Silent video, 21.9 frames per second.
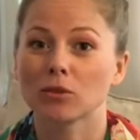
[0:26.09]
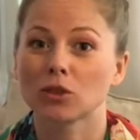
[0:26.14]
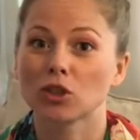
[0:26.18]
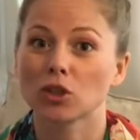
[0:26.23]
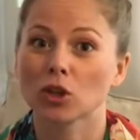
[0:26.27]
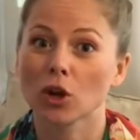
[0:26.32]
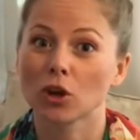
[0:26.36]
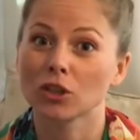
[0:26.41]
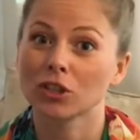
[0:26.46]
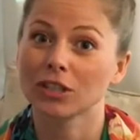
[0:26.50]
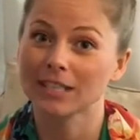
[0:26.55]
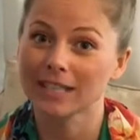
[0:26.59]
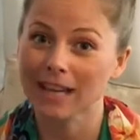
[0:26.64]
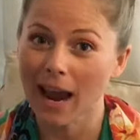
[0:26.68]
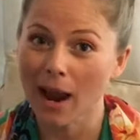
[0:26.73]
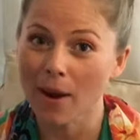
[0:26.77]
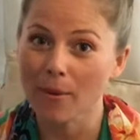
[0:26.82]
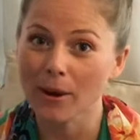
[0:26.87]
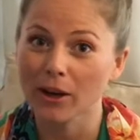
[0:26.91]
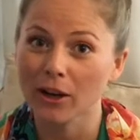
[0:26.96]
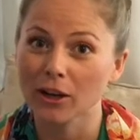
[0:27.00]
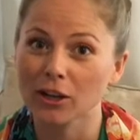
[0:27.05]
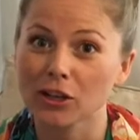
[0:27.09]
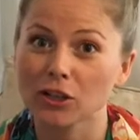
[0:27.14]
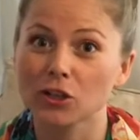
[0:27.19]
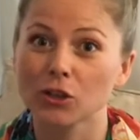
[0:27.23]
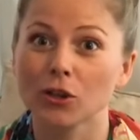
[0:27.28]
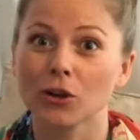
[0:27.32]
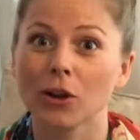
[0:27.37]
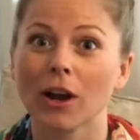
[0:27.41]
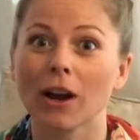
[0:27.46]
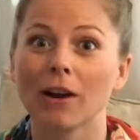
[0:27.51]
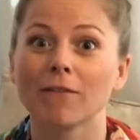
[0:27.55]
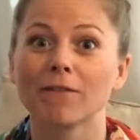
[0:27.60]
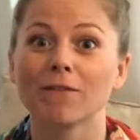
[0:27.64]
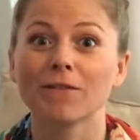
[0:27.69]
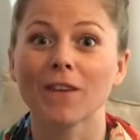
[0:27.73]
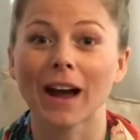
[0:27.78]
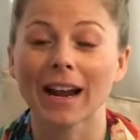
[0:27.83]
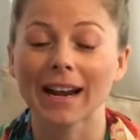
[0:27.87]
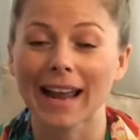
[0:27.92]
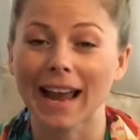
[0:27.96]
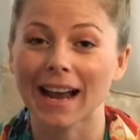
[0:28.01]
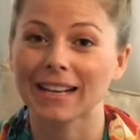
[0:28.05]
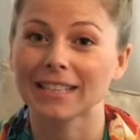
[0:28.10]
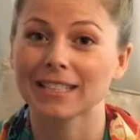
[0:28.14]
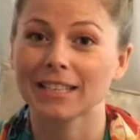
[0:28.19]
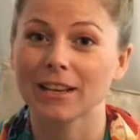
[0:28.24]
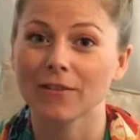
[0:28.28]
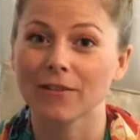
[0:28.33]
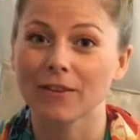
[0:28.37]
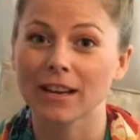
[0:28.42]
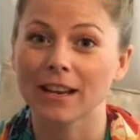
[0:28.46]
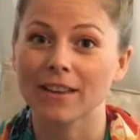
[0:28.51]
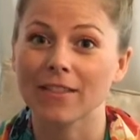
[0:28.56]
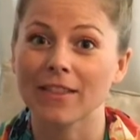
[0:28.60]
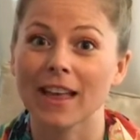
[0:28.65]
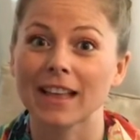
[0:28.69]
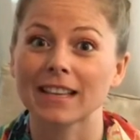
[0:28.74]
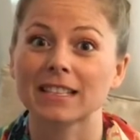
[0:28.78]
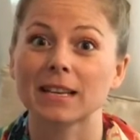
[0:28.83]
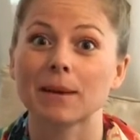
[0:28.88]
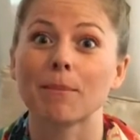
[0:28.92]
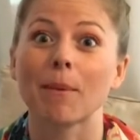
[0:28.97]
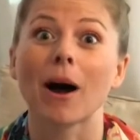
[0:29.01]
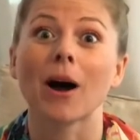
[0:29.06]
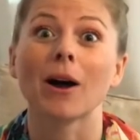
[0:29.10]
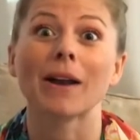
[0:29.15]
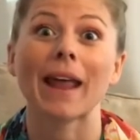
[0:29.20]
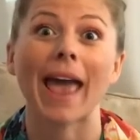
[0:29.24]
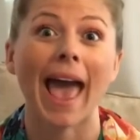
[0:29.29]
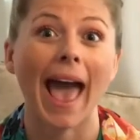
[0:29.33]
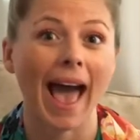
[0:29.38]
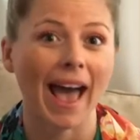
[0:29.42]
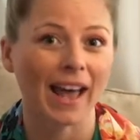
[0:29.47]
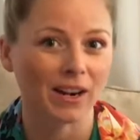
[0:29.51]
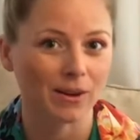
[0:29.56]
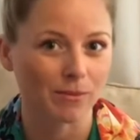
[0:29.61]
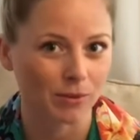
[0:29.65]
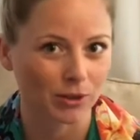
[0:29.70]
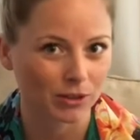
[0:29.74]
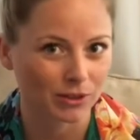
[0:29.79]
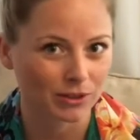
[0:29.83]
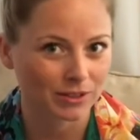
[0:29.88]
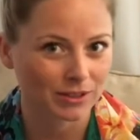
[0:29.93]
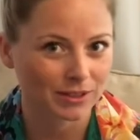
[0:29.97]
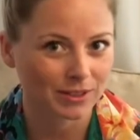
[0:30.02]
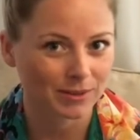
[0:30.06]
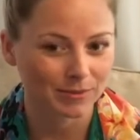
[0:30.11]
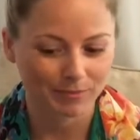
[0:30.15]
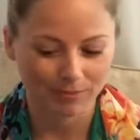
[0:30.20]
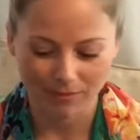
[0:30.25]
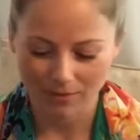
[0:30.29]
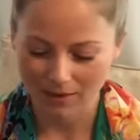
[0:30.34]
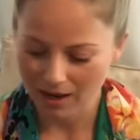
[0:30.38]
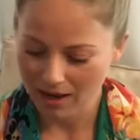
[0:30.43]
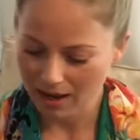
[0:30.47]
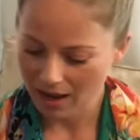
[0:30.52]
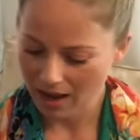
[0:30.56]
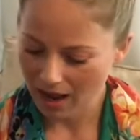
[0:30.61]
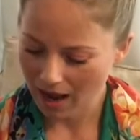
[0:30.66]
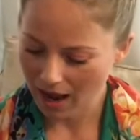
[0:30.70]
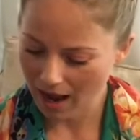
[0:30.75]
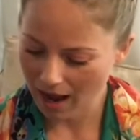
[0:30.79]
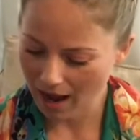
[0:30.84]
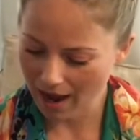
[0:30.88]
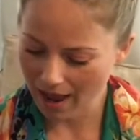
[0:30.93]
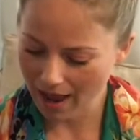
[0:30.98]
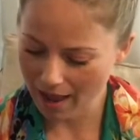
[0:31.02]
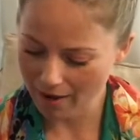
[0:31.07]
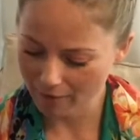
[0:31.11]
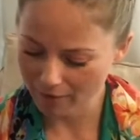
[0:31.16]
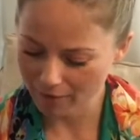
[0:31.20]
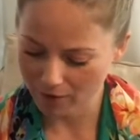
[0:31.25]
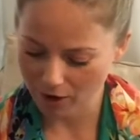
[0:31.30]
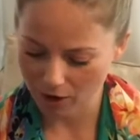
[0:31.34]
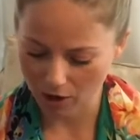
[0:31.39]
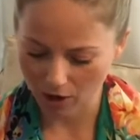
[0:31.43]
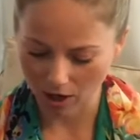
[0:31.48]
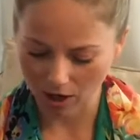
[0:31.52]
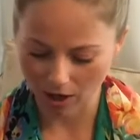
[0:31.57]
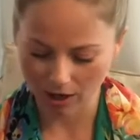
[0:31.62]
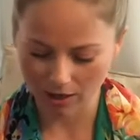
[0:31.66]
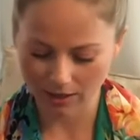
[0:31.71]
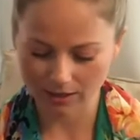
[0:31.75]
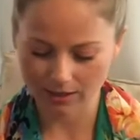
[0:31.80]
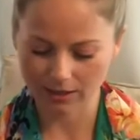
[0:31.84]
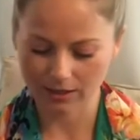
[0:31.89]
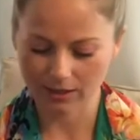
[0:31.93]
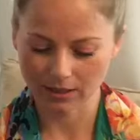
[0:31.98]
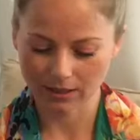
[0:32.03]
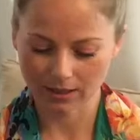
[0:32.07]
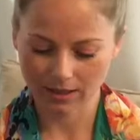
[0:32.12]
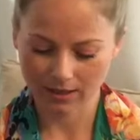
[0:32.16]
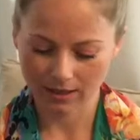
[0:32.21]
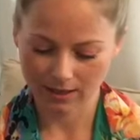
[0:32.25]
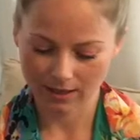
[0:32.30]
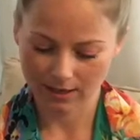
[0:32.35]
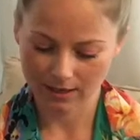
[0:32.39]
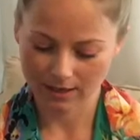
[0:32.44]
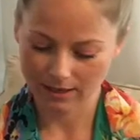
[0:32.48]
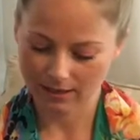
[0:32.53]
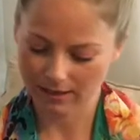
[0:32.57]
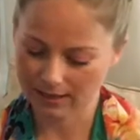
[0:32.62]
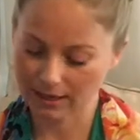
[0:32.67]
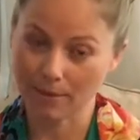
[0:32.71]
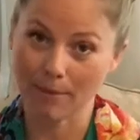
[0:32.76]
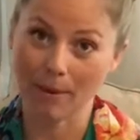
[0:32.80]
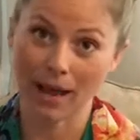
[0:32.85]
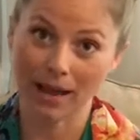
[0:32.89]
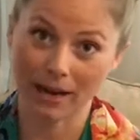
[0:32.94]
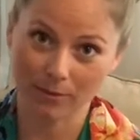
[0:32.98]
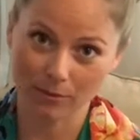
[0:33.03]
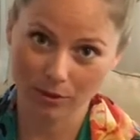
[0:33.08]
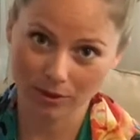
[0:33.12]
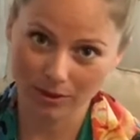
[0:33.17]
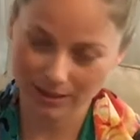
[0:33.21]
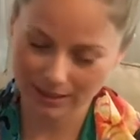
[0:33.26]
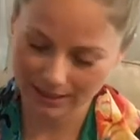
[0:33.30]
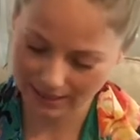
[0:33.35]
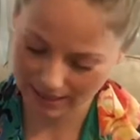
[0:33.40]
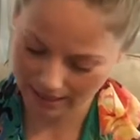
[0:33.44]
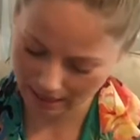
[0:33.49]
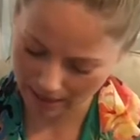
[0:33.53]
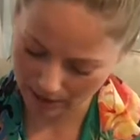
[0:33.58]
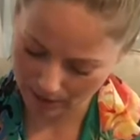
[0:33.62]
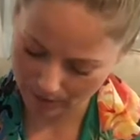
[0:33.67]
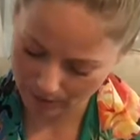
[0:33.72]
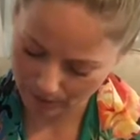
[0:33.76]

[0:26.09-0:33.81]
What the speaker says: So today we're going to do a fun activity that's about animals. I have got some animals here.